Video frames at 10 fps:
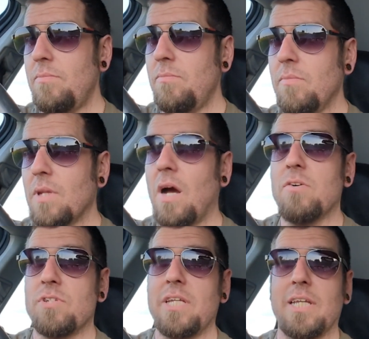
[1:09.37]
Obviously you
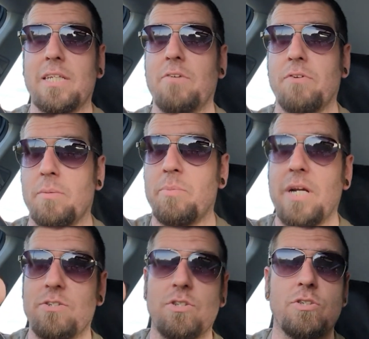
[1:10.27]
get different compression
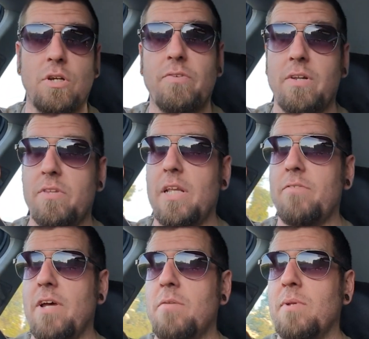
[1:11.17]
and stuff out of the
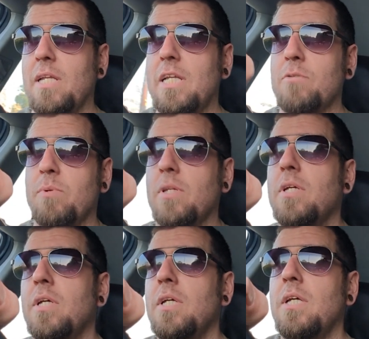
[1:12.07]
85mm lens, but
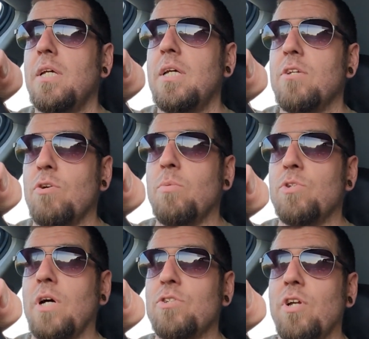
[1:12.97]
so I
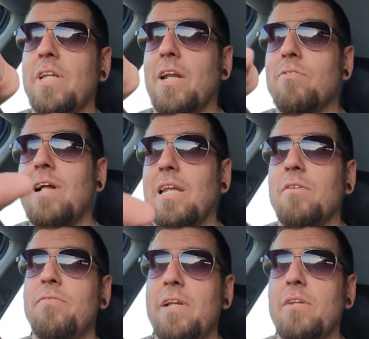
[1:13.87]
should get a relative
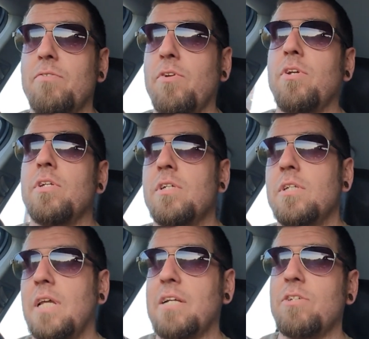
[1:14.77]
field of view to
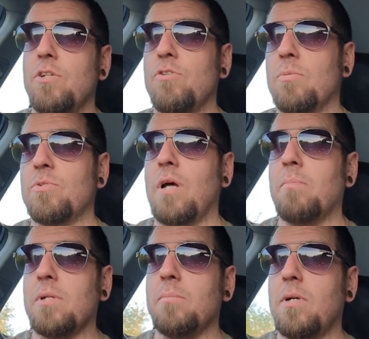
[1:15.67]
actually do some sample
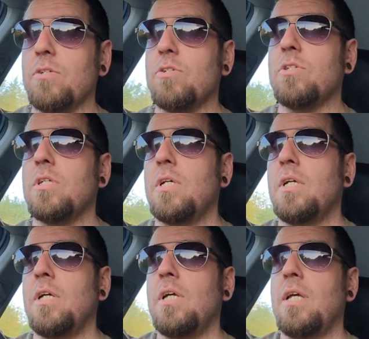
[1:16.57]
comparisons.
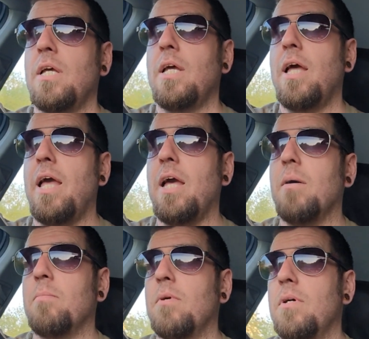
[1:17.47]

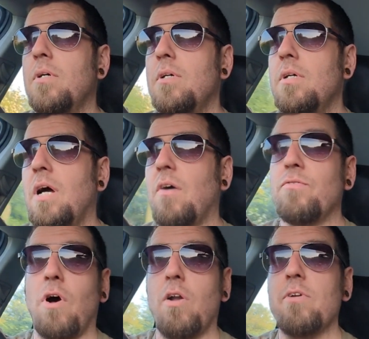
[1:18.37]
I've
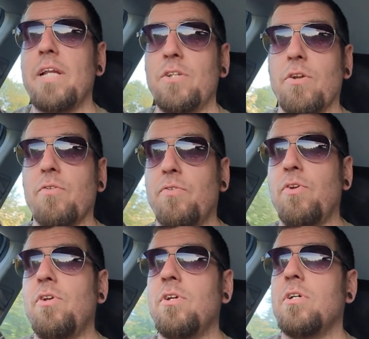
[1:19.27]
already done a few
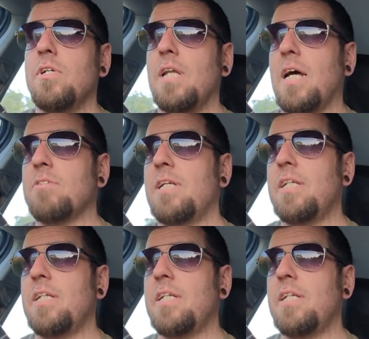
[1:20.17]
last night,